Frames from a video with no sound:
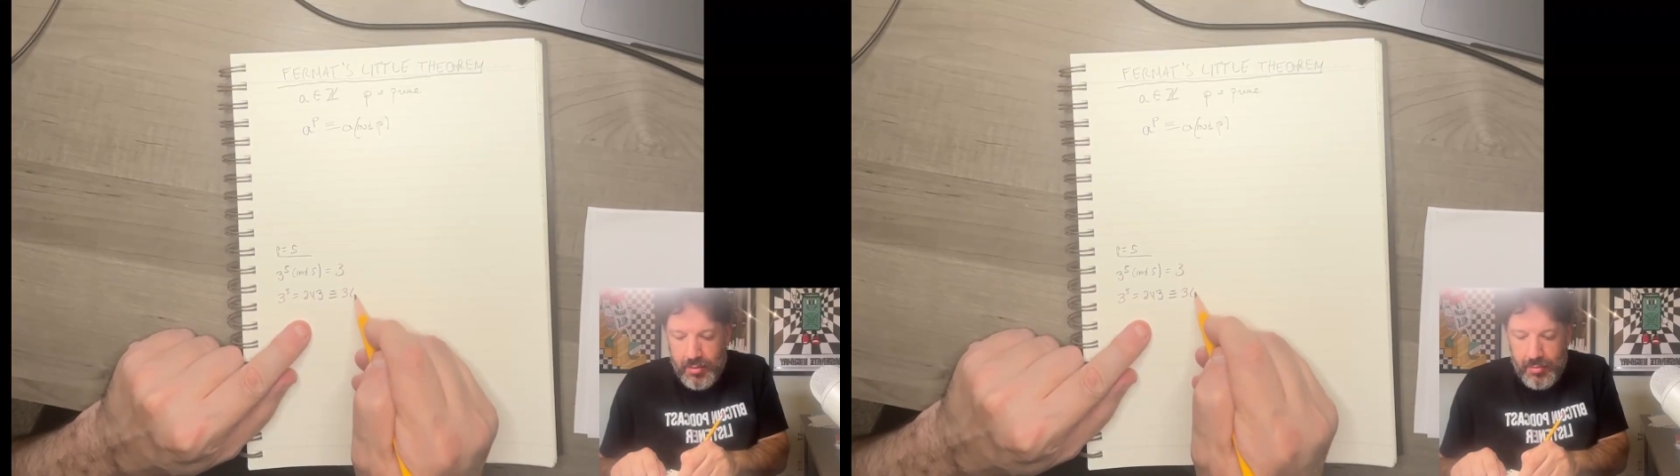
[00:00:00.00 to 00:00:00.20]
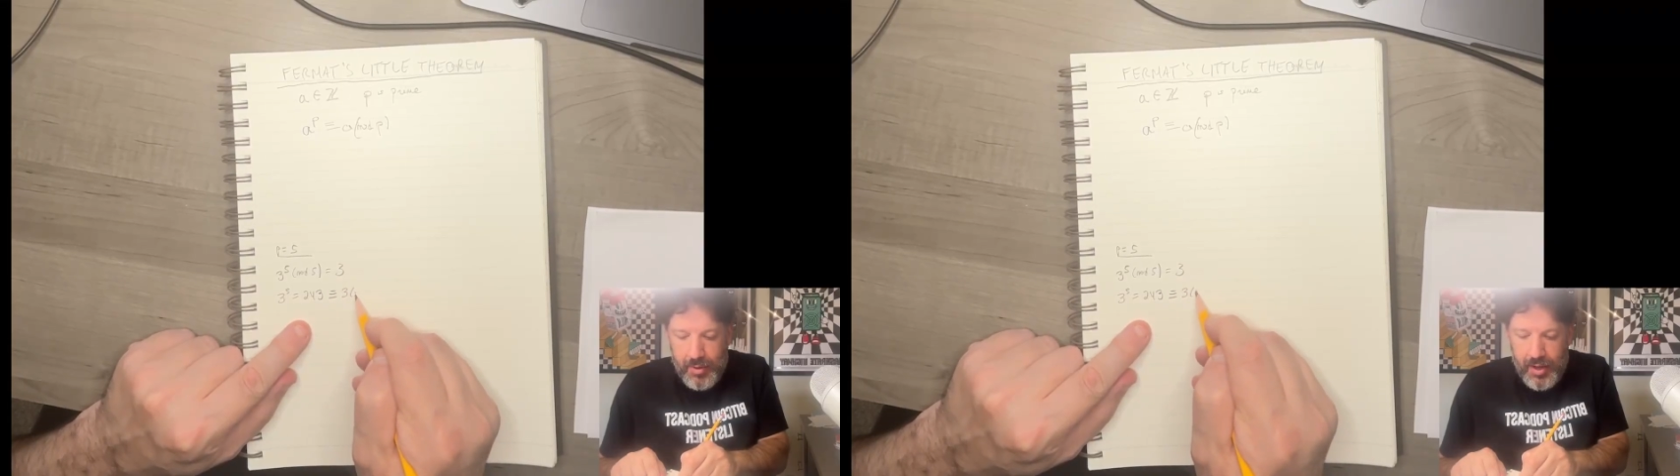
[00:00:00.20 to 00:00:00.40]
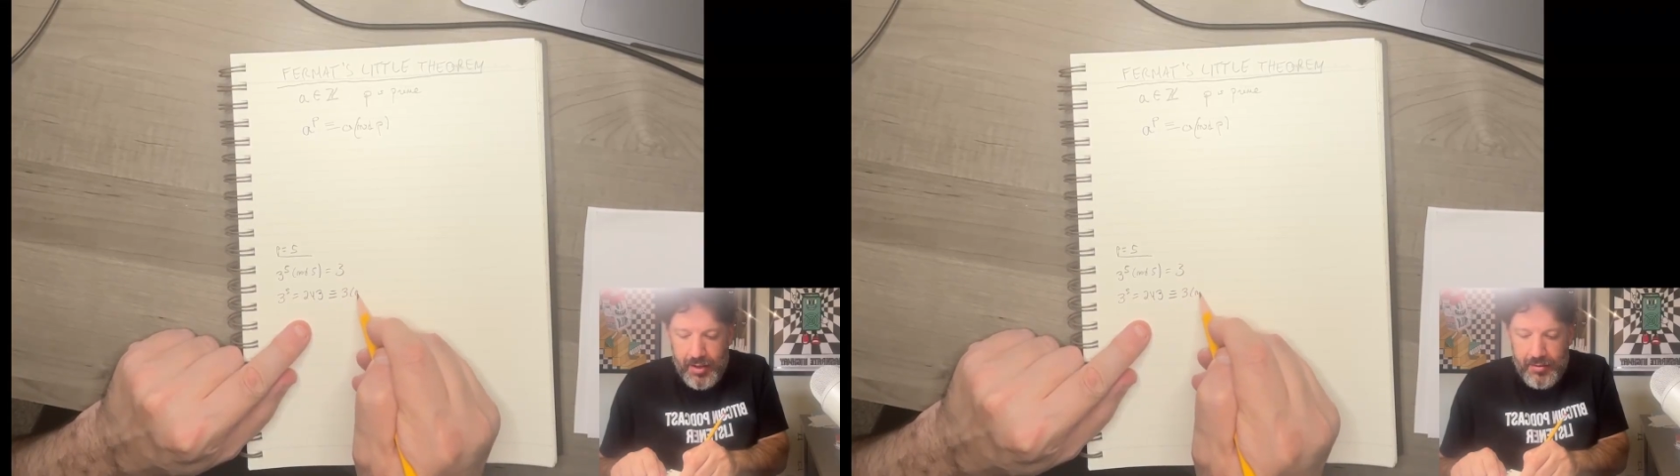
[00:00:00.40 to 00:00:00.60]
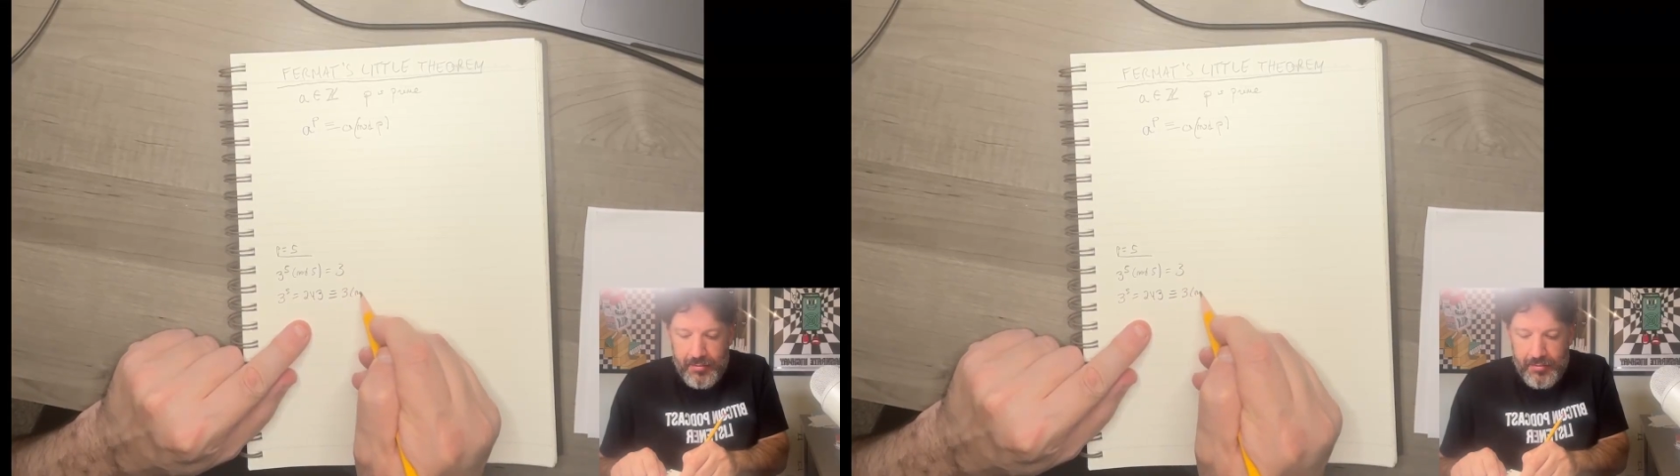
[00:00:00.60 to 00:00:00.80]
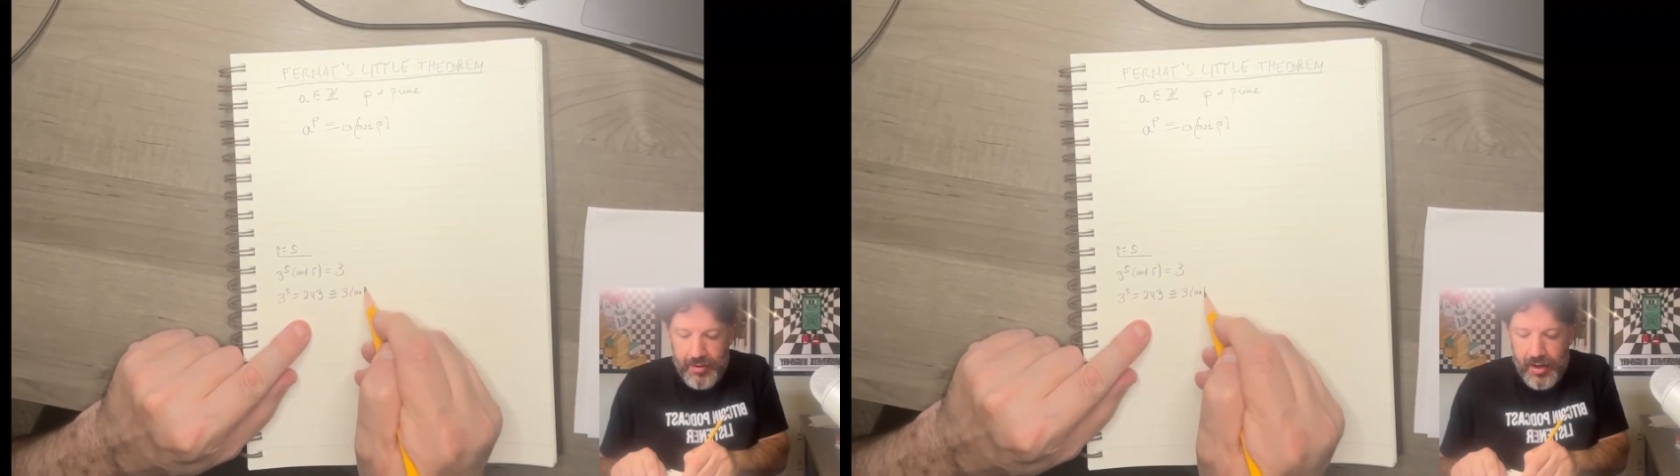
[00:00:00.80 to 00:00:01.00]
mod
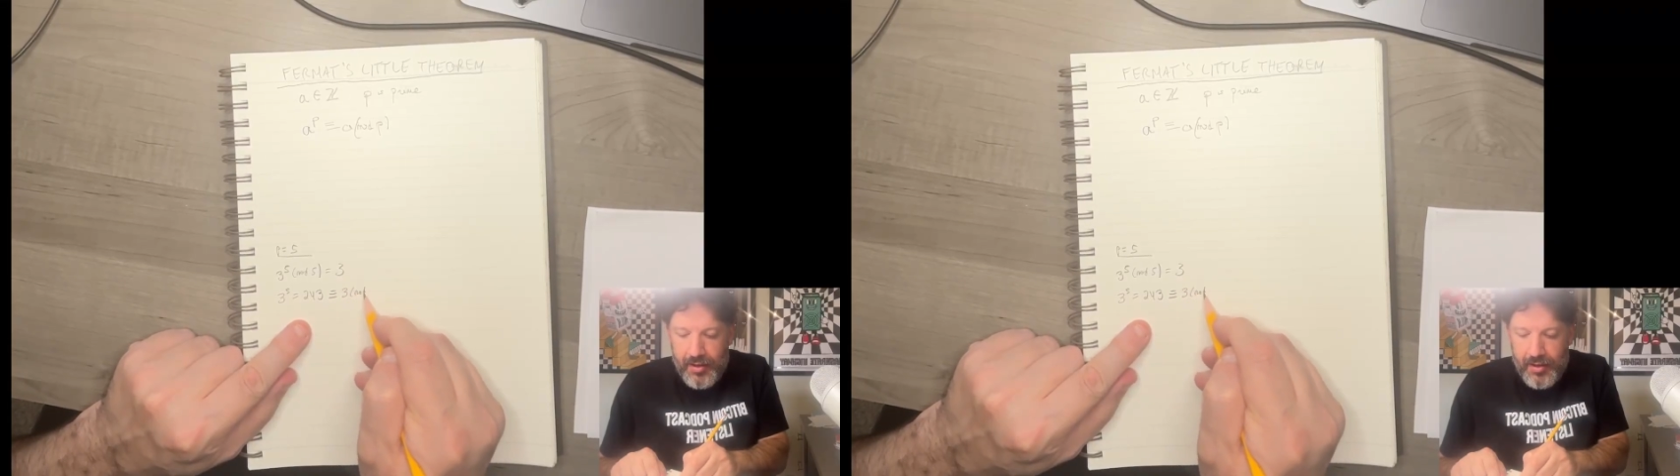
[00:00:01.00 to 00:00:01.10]
5.